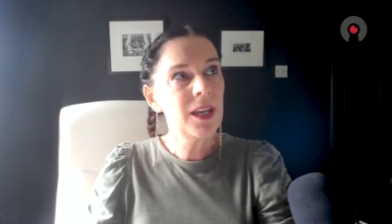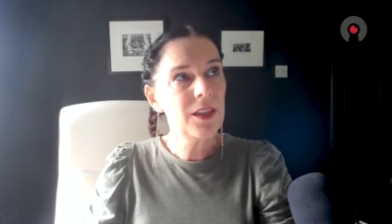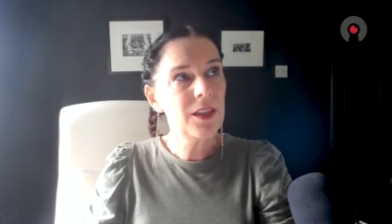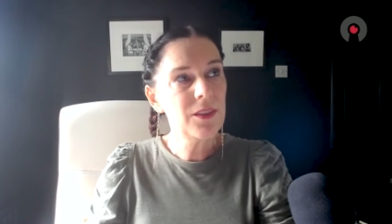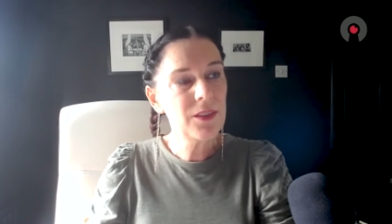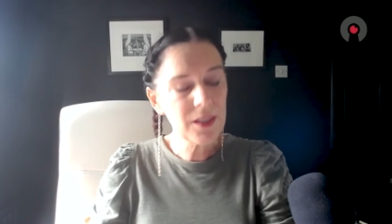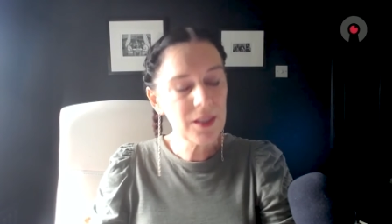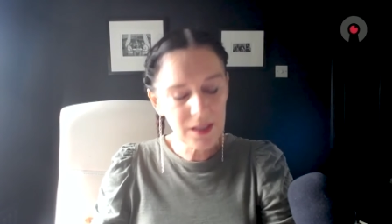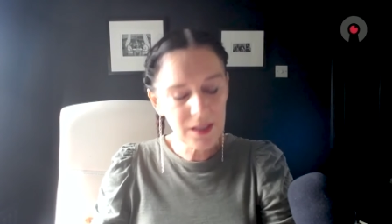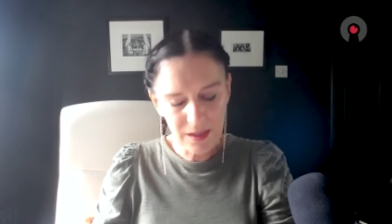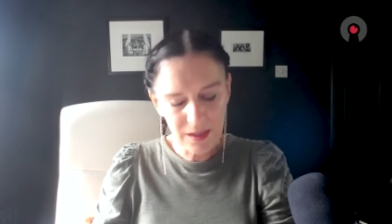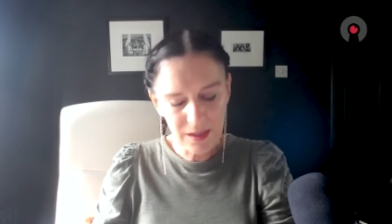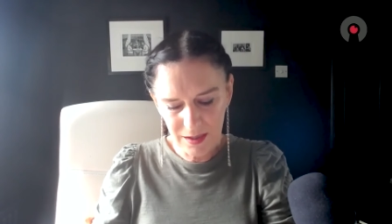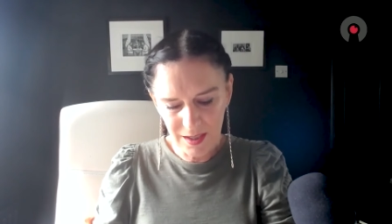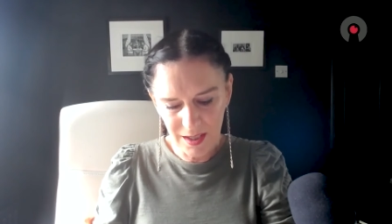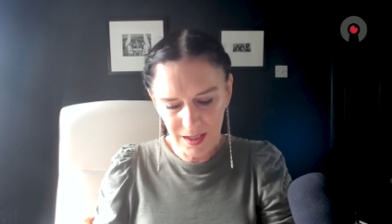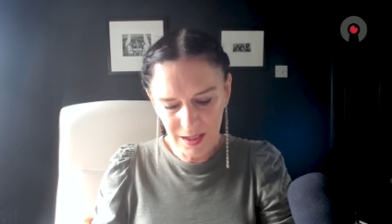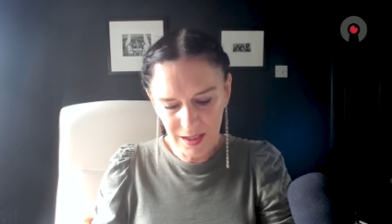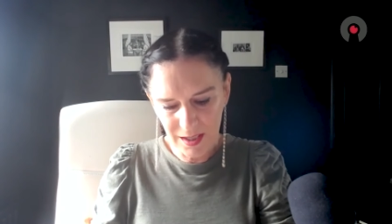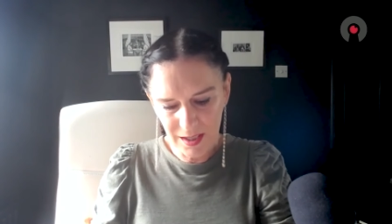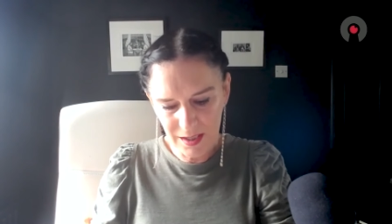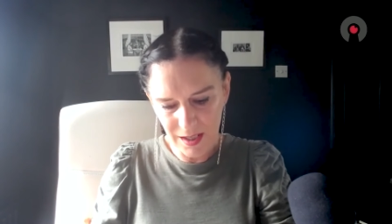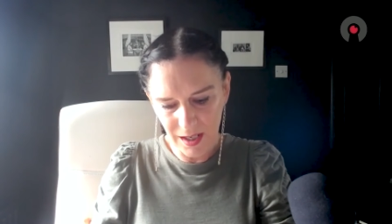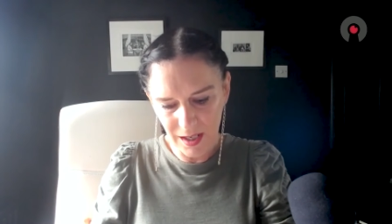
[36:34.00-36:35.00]
the, the
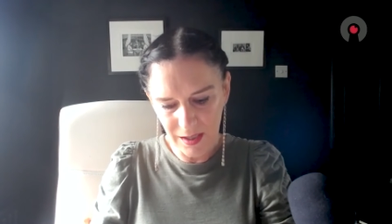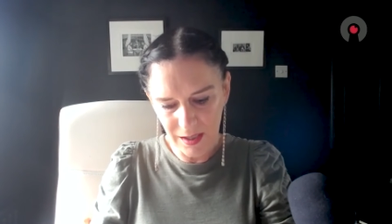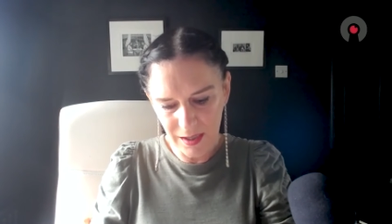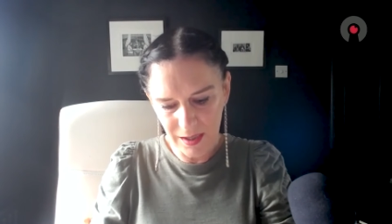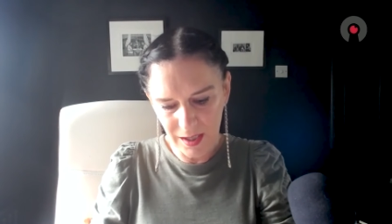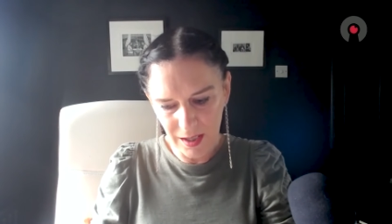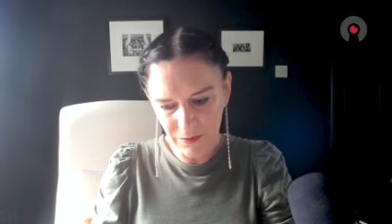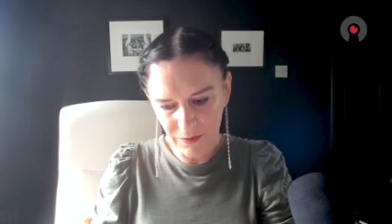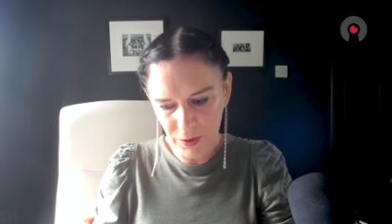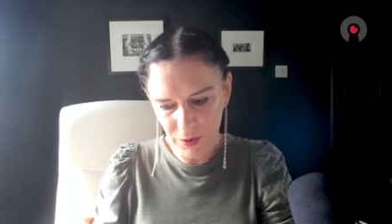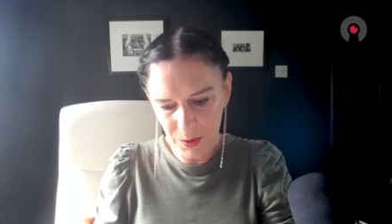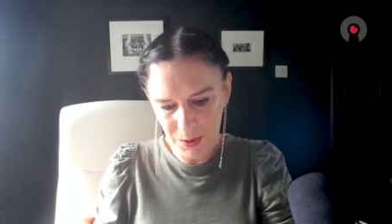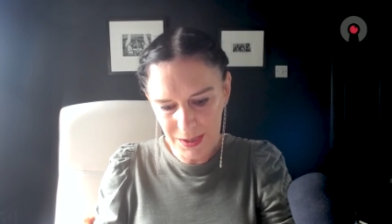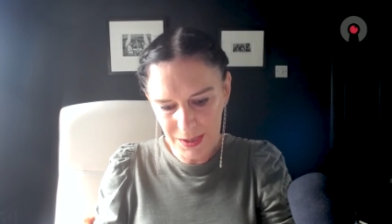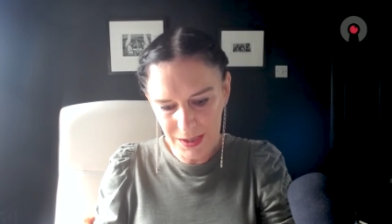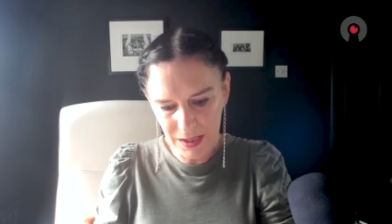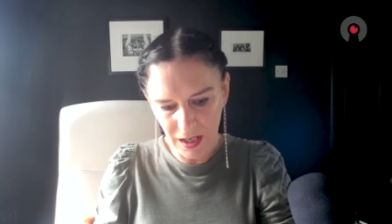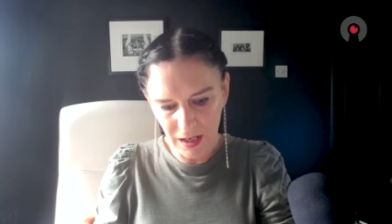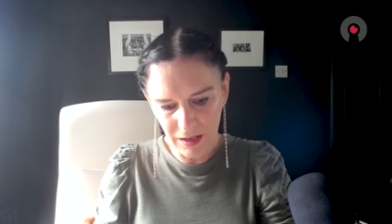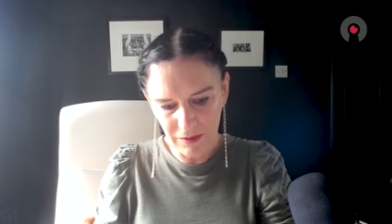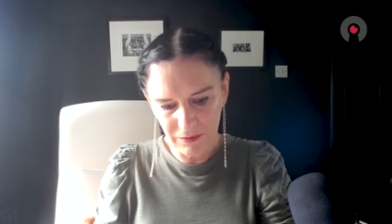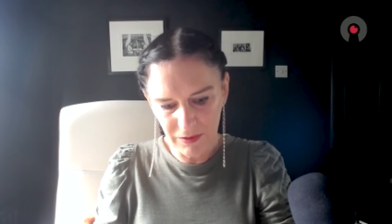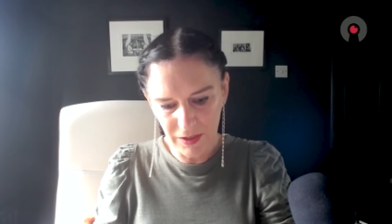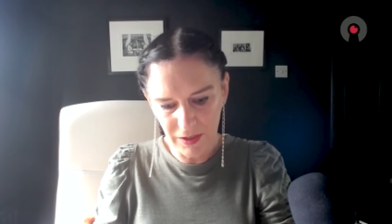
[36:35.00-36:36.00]
thing is, I think if you're
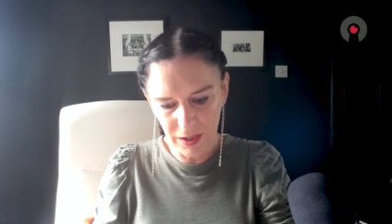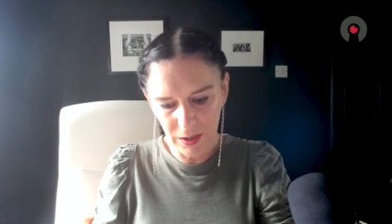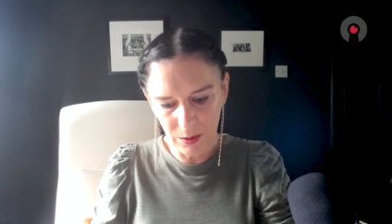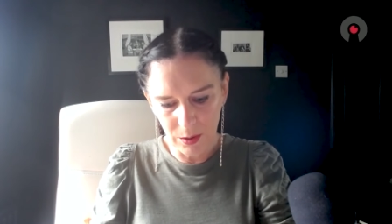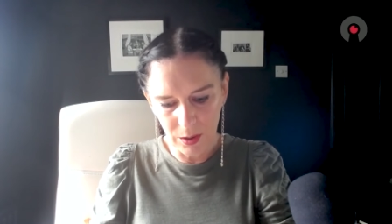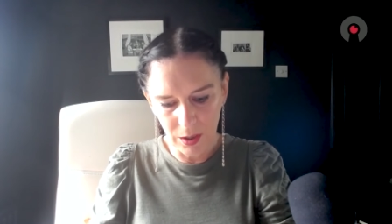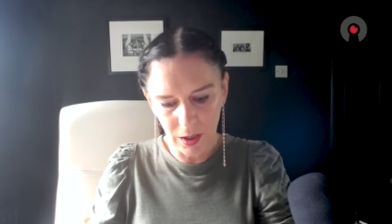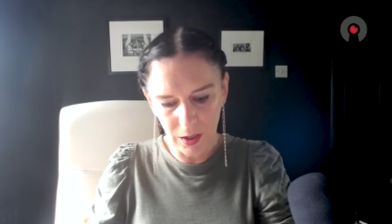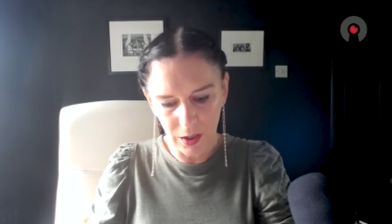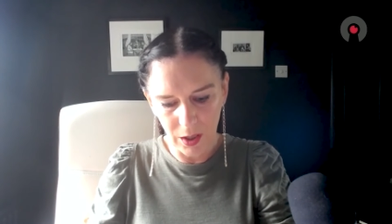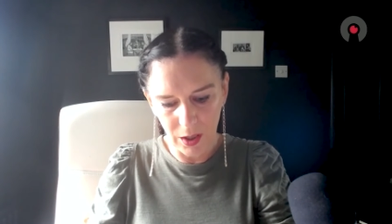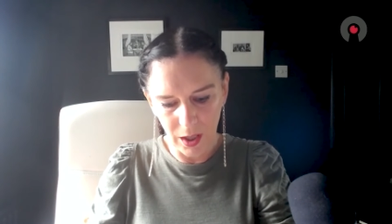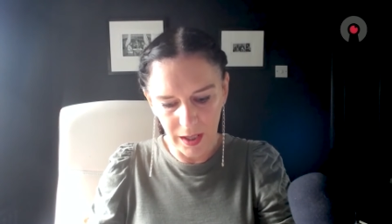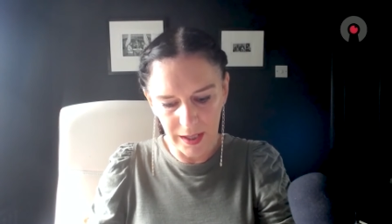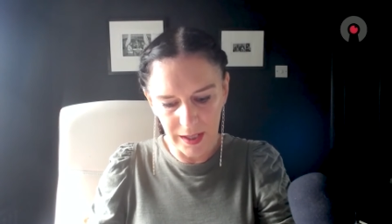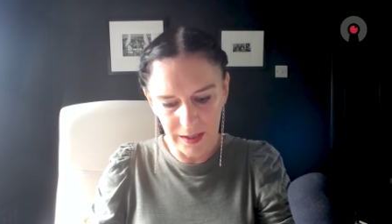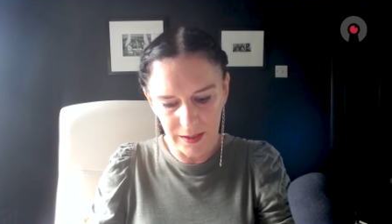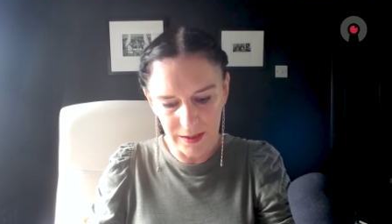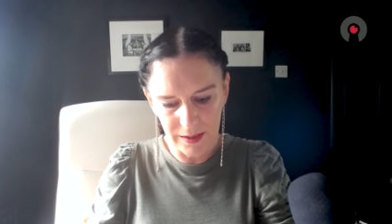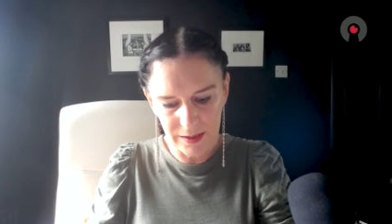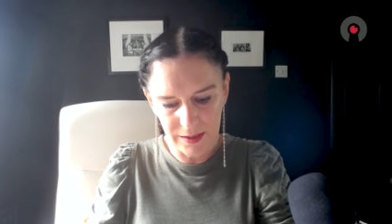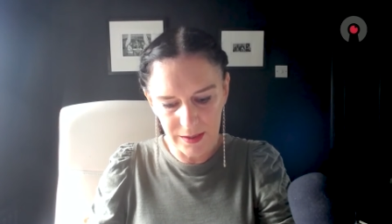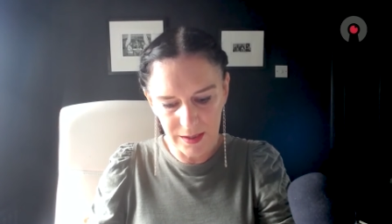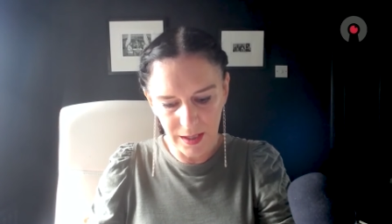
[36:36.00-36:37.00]
serving your
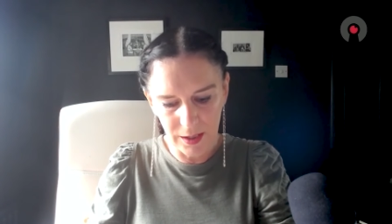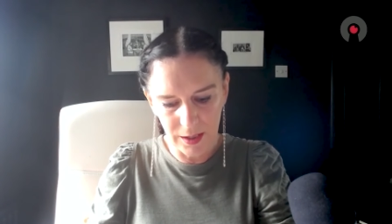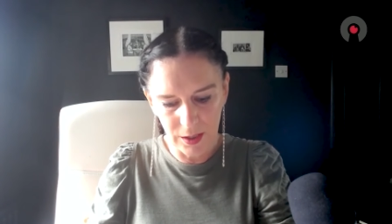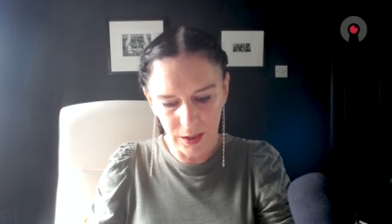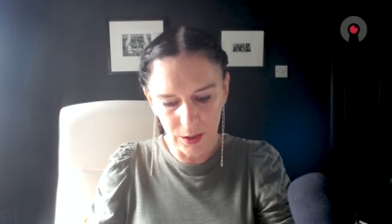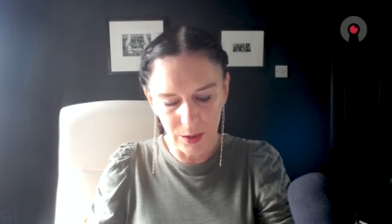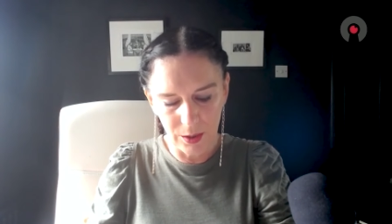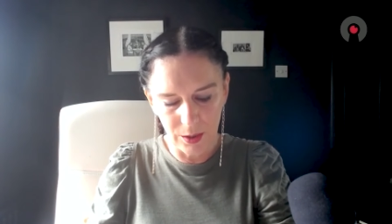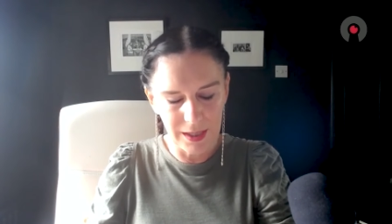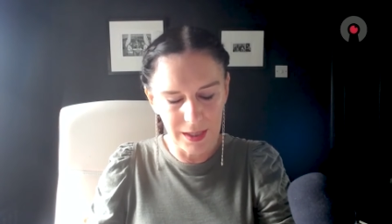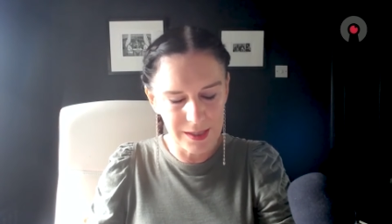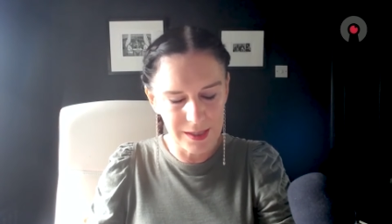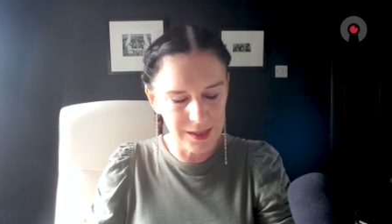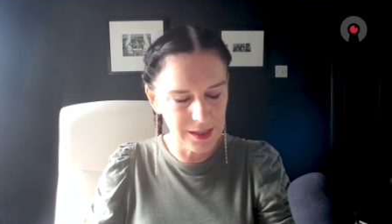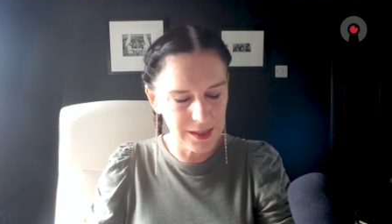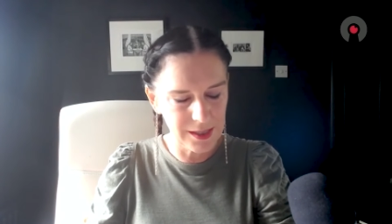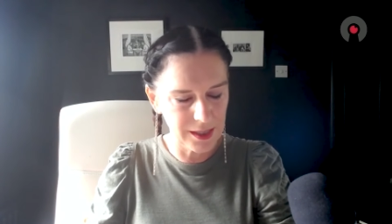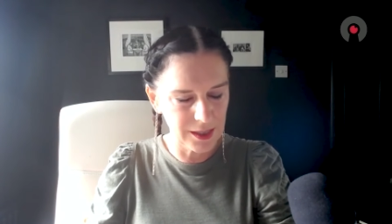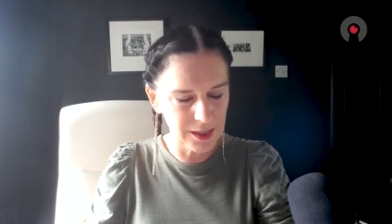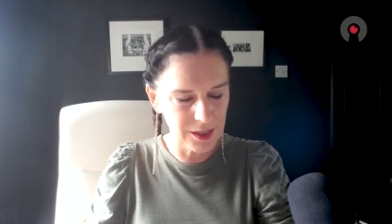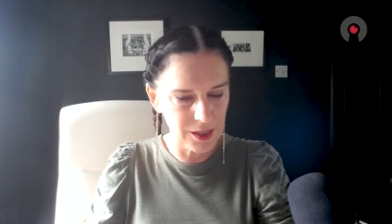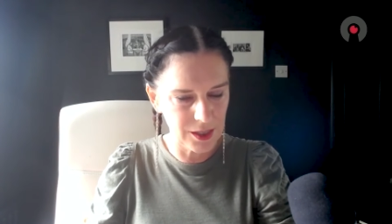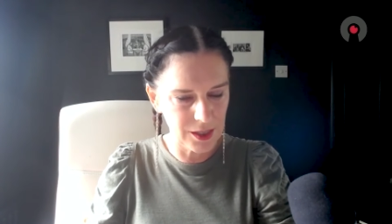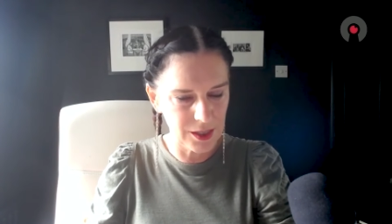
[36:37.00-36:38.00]
clients and you're
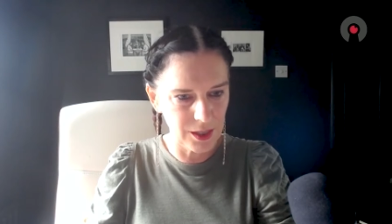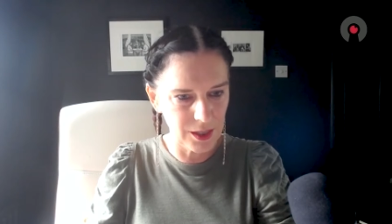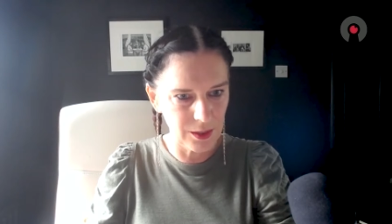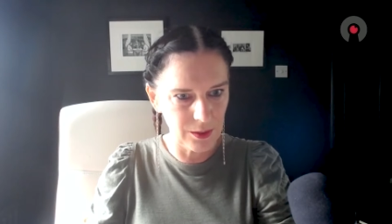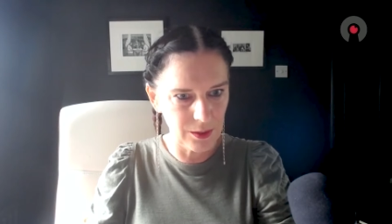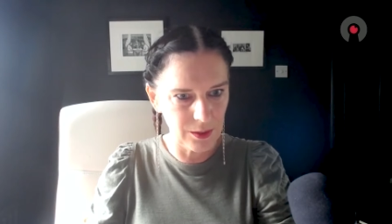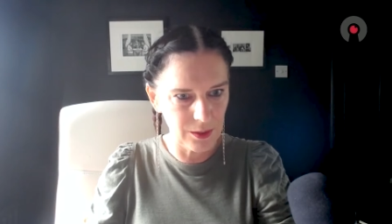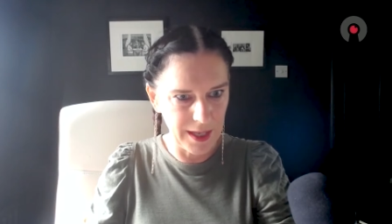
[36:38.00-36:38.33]
listening to